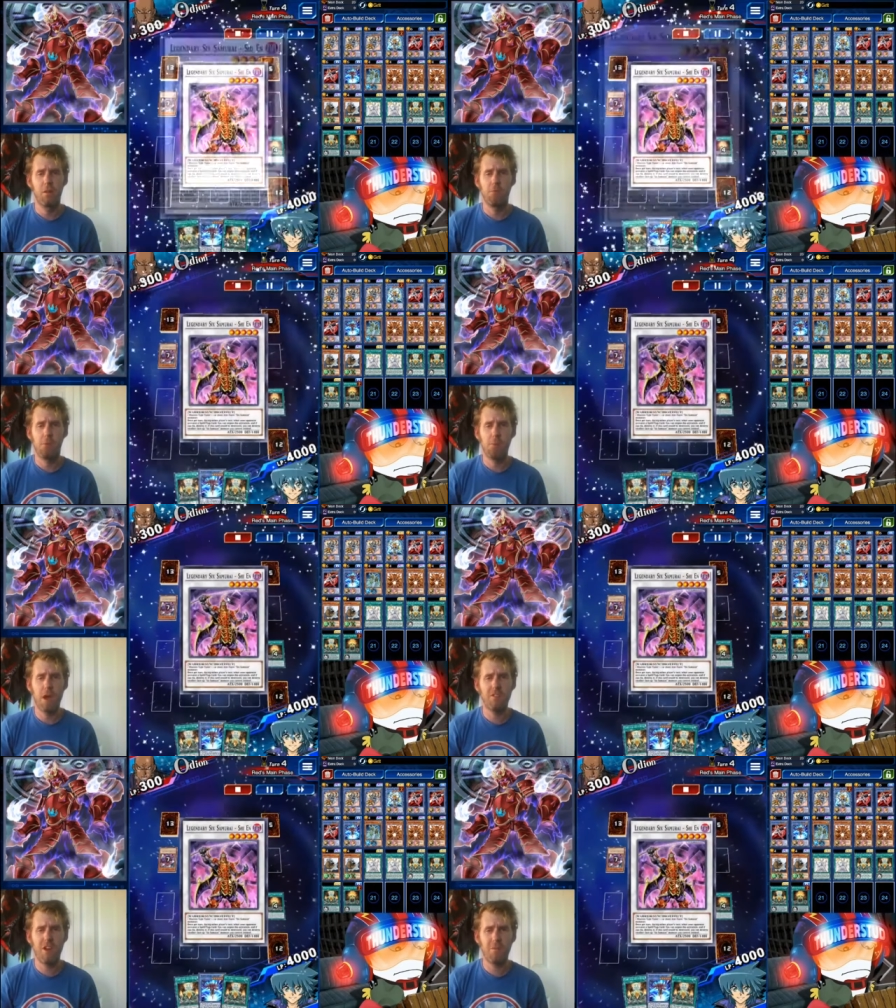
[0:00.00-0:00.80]
But
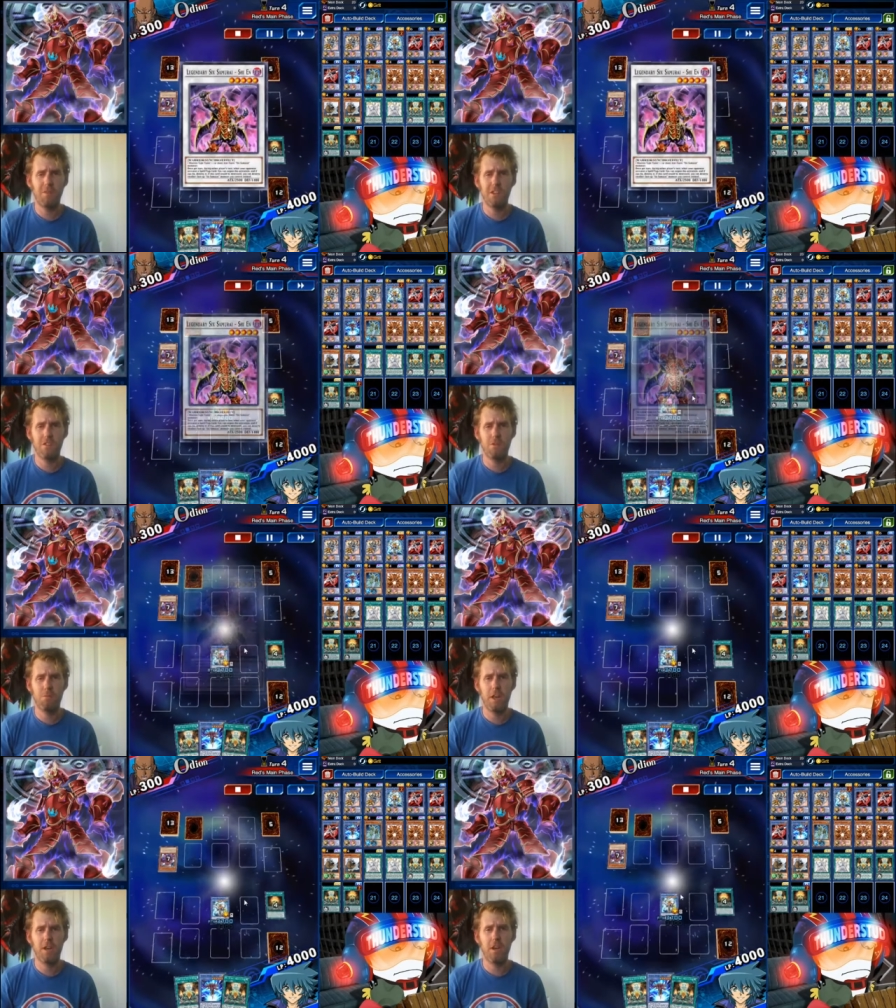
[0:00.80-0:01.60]
my top decks are
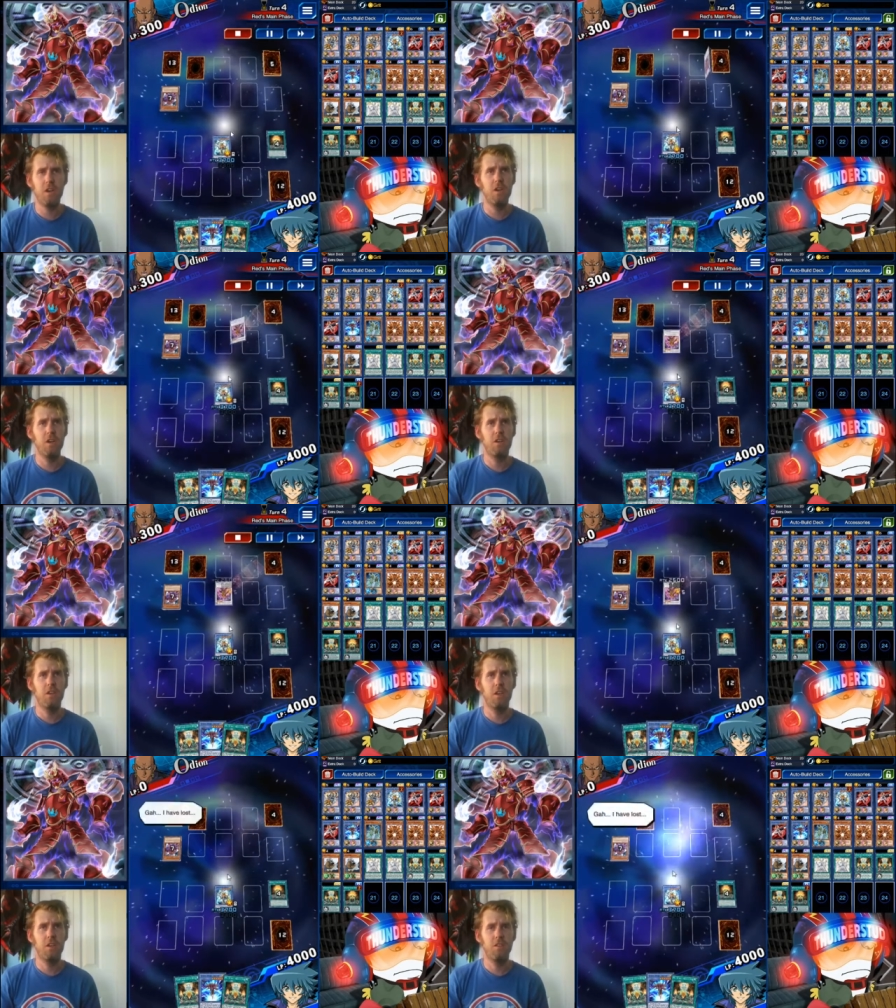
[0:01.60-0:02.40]
better.
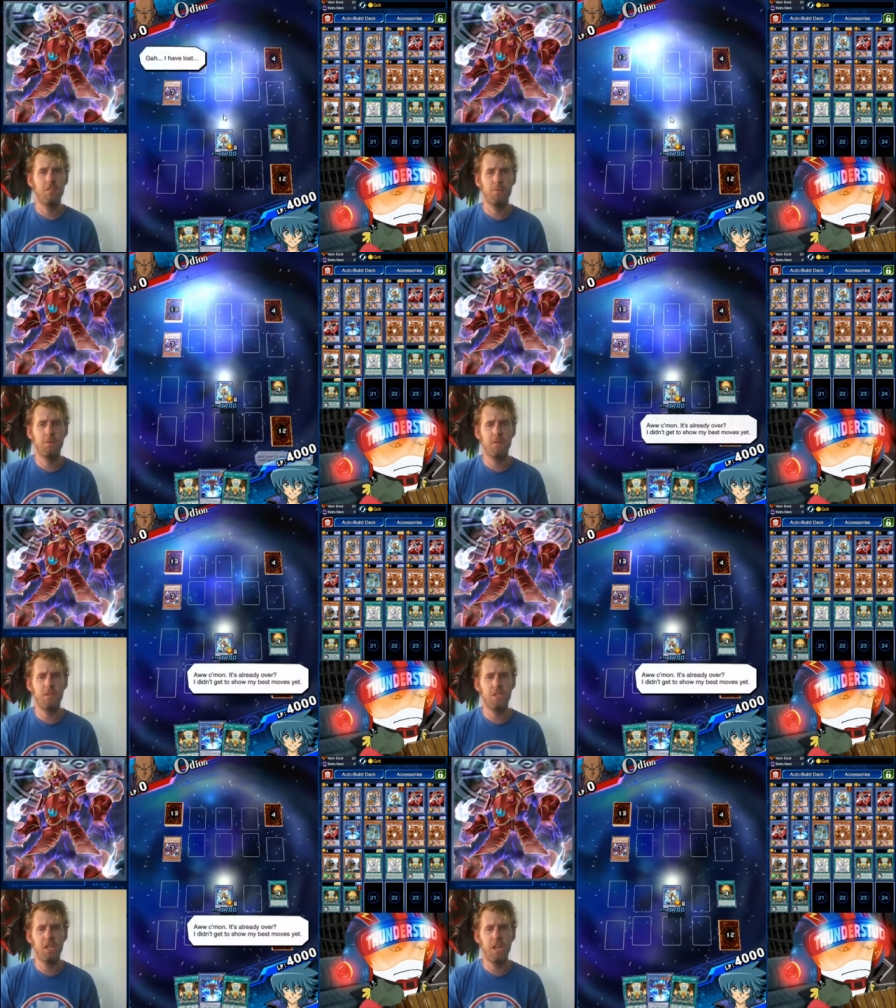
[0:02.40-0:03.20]
He summons a
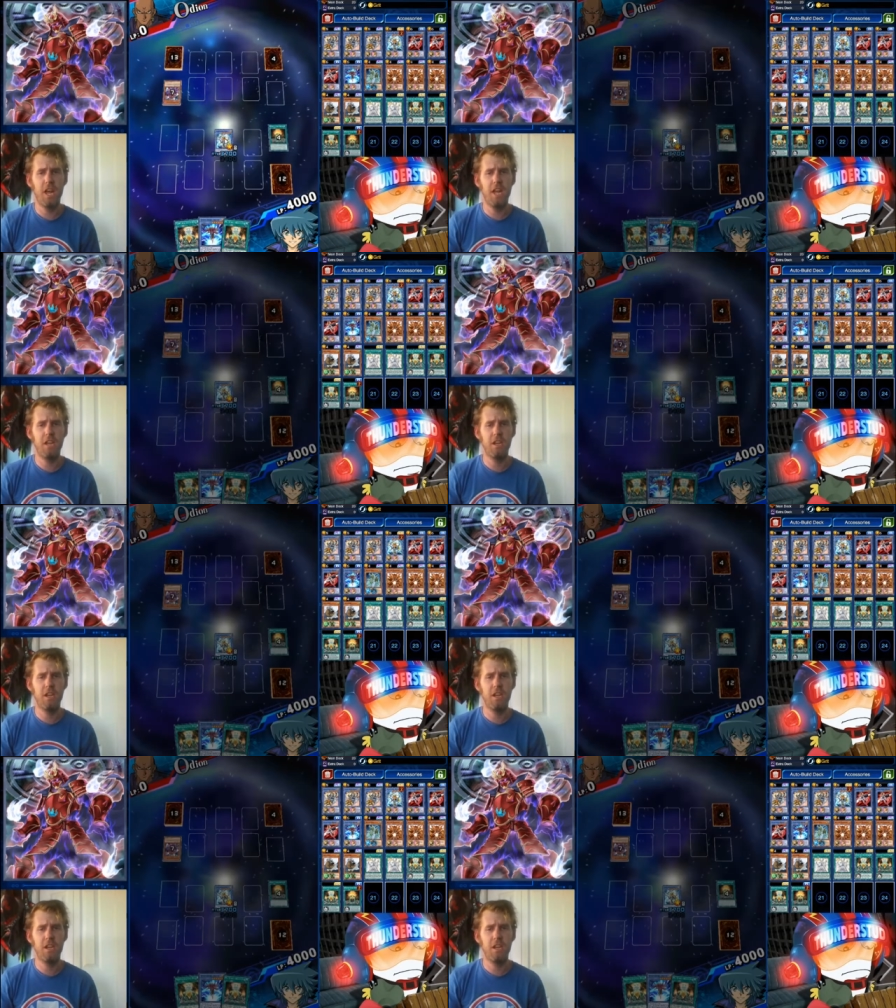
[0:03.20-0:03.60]
Shien,